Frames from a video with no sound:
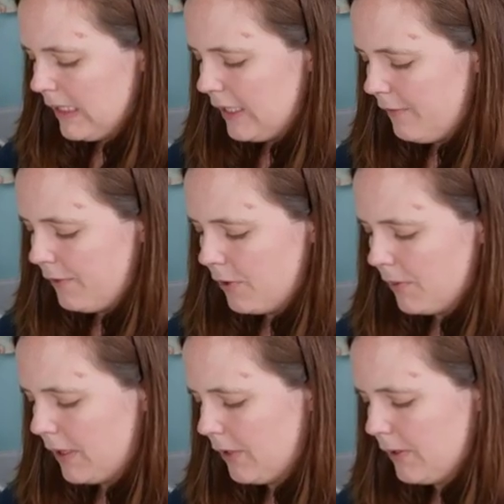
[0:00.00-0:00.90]
If you're
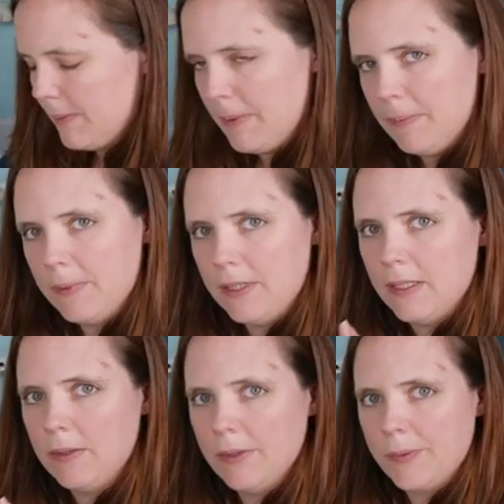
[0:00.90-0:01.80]
one of those people
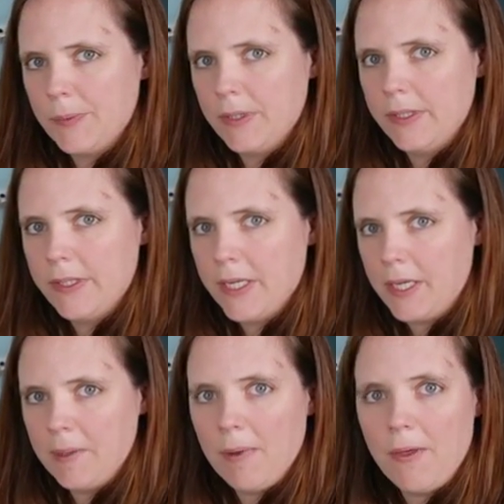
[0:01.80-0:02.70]
that is really
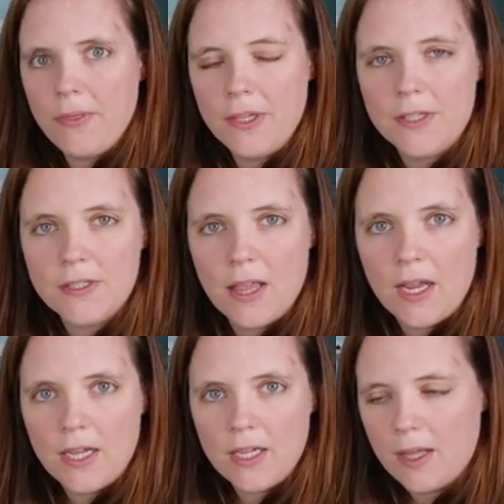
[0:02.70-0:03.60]
ticky about things
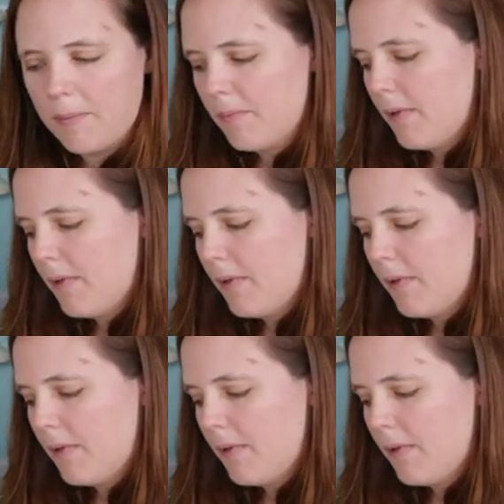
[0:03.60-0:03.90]
lining up,